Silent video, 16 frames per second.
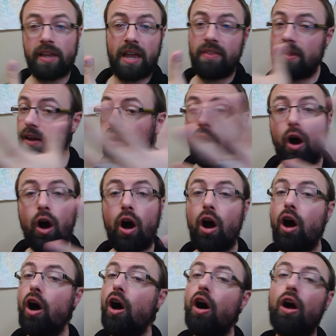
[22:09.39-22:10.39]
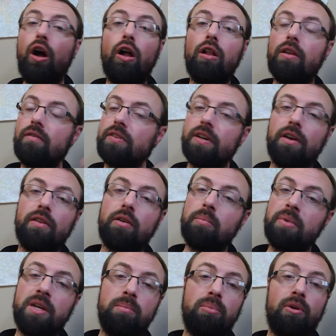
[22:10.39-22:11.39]
and that all of the other
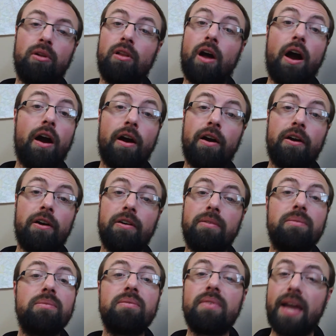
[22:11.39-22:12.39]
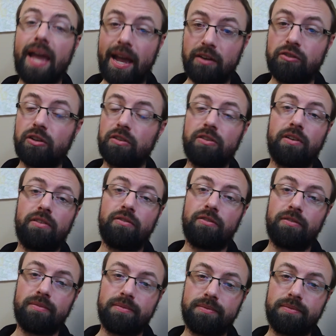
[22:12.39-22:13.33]
people are adjective.